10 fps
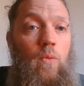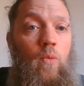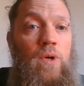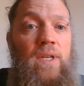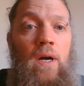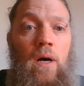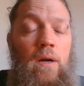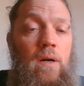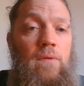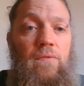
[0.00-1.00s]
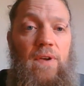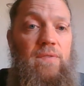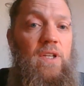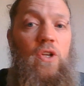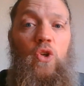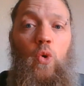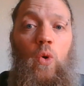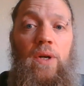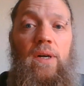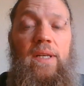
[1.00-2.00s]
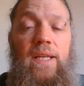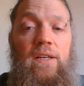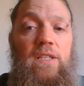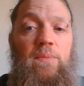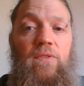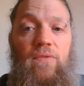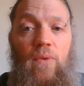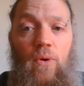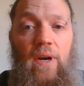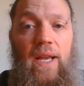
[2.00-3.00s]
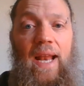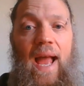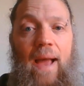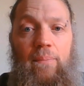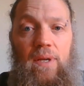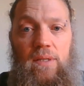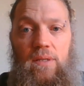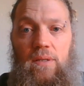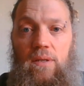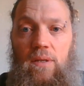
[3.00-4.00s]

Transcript: was 150 to 200 years before it happened.